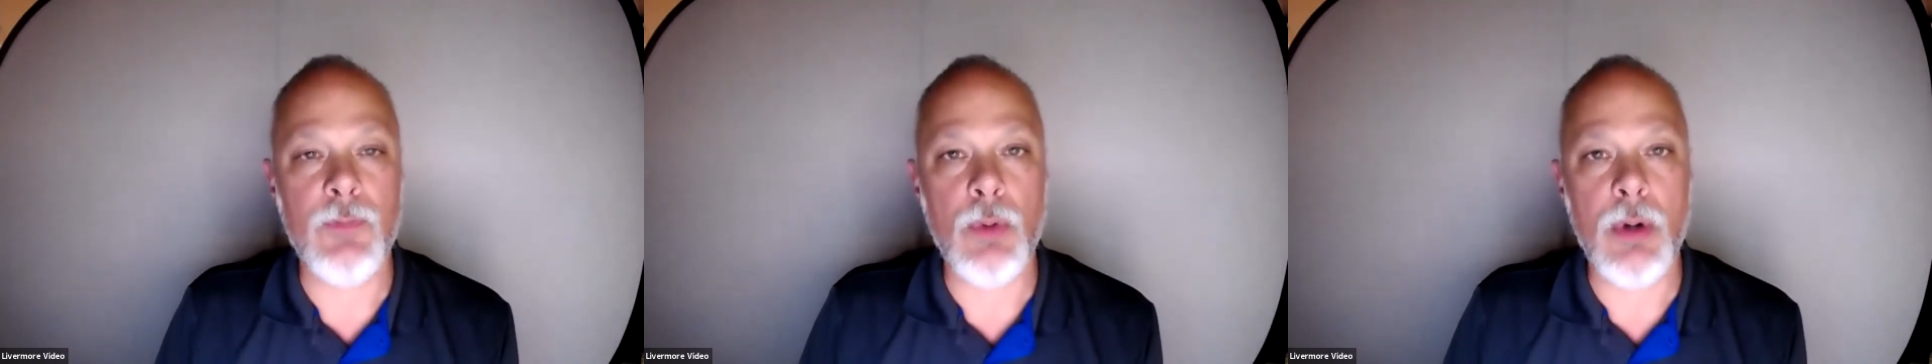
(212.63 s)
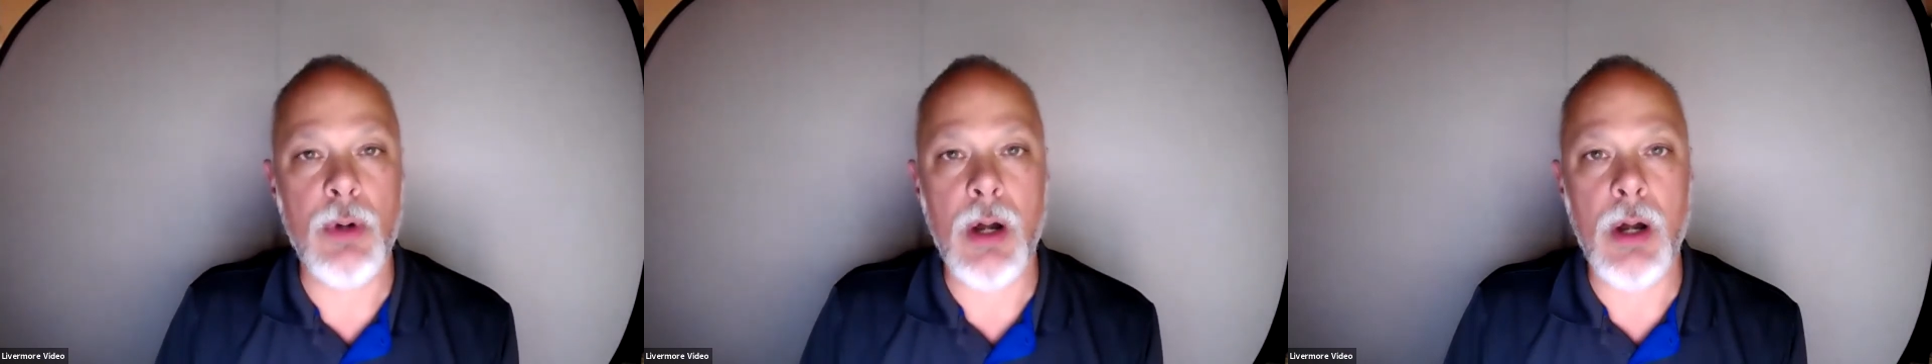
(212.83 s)

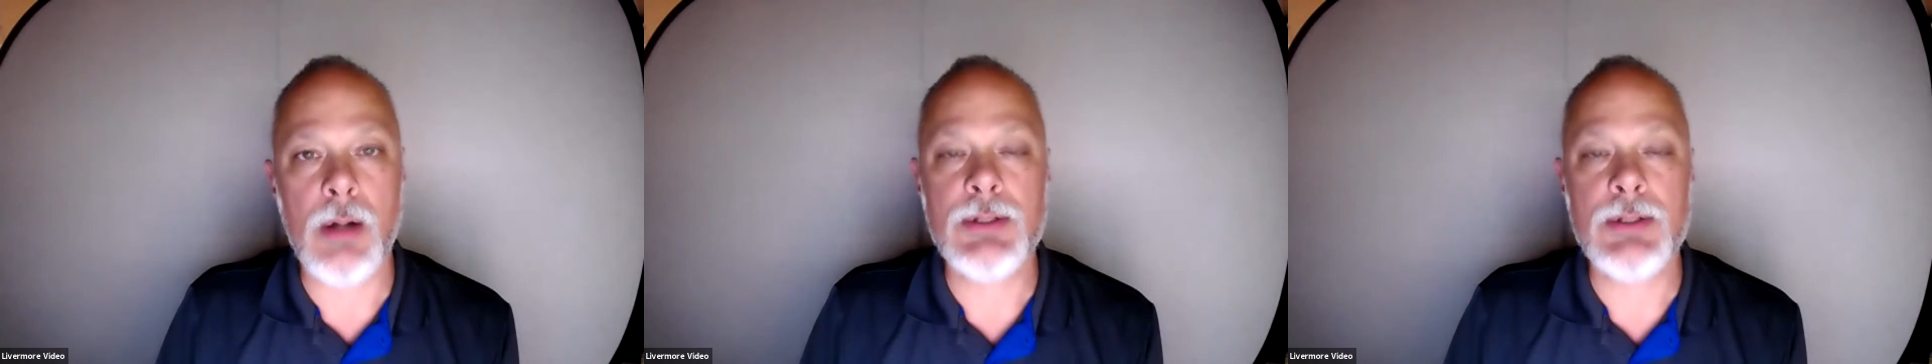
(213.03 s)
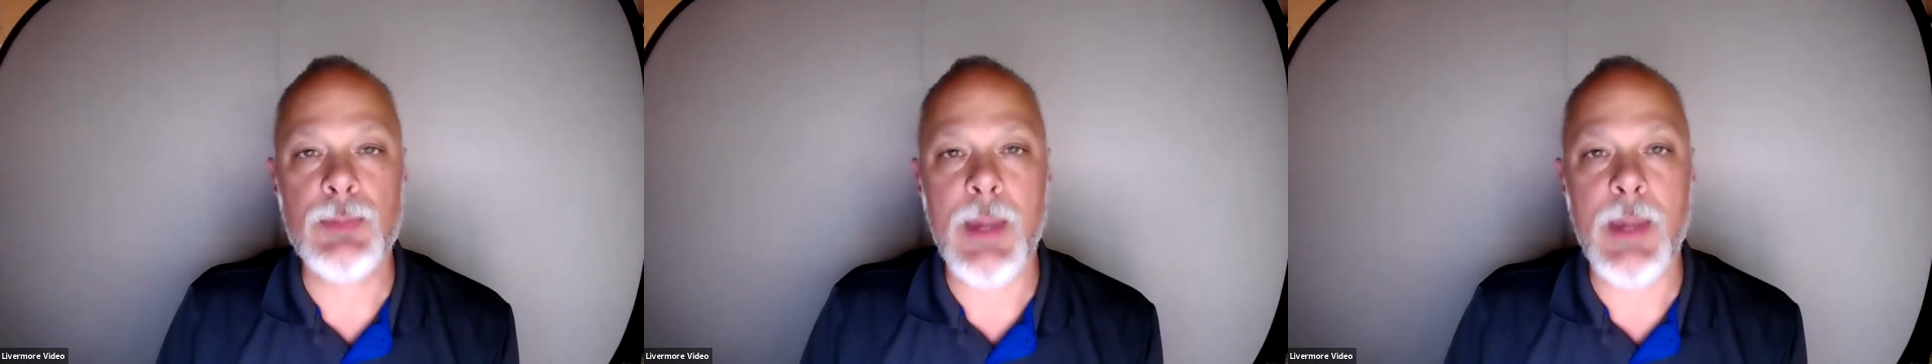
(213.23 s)
for our
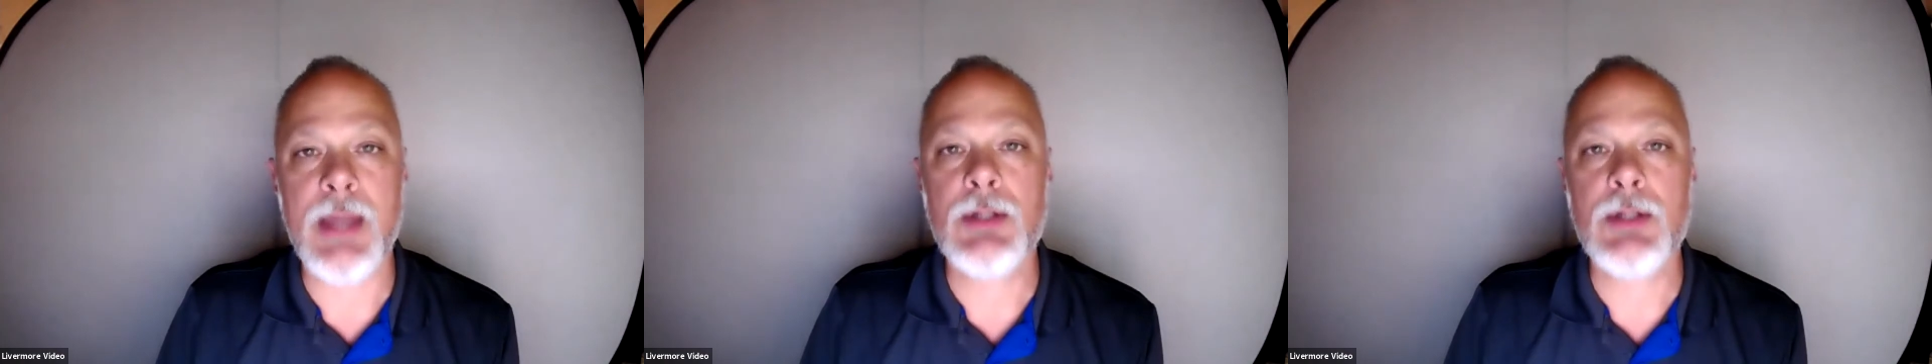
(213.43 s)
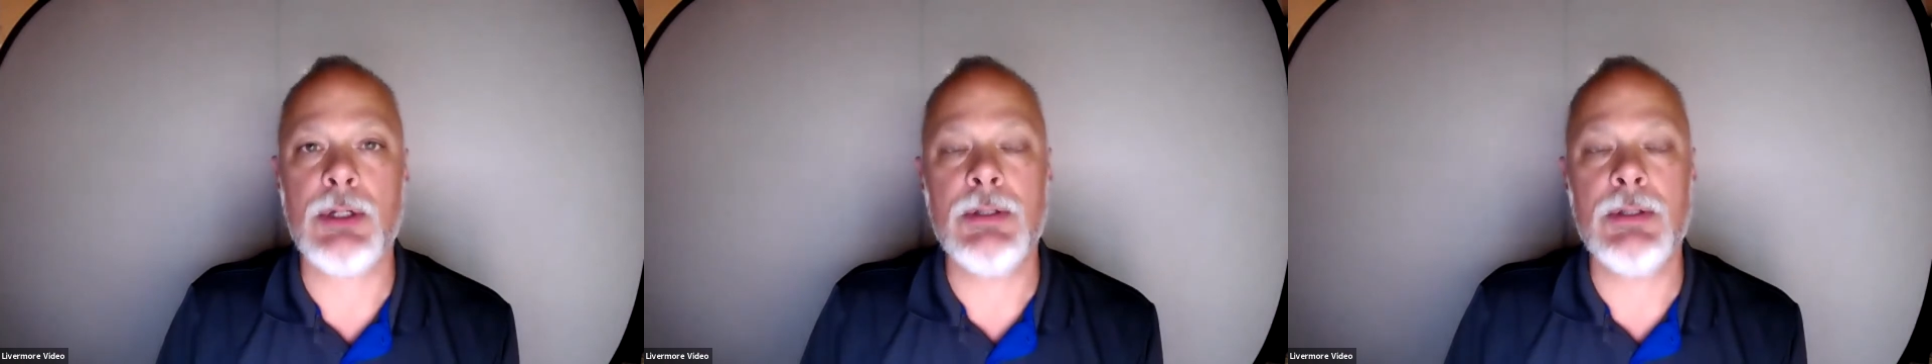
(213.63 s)

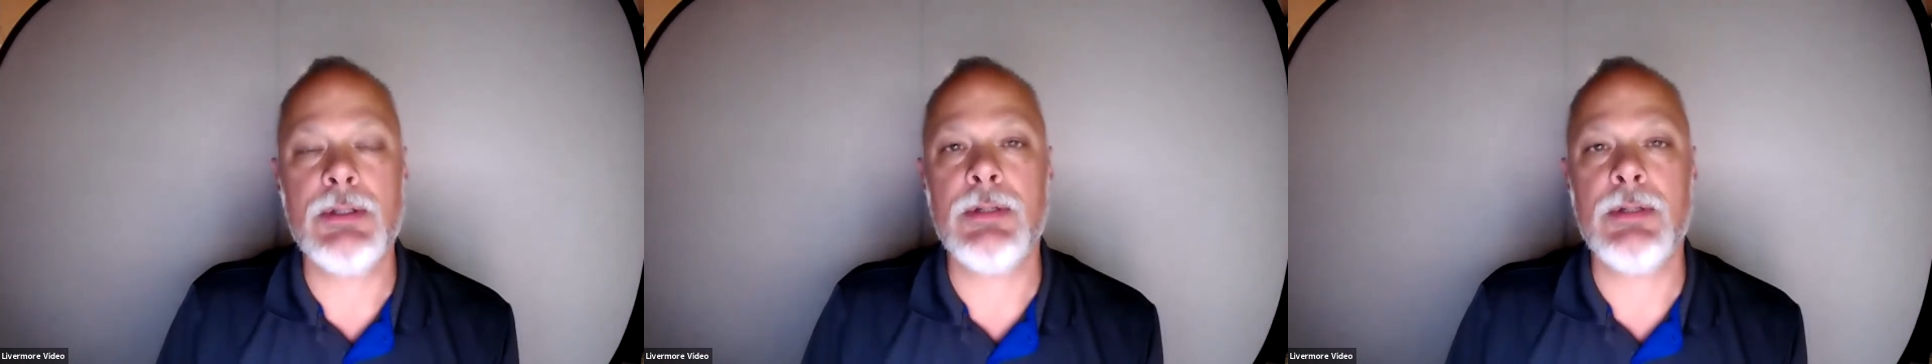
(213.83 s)
inspections,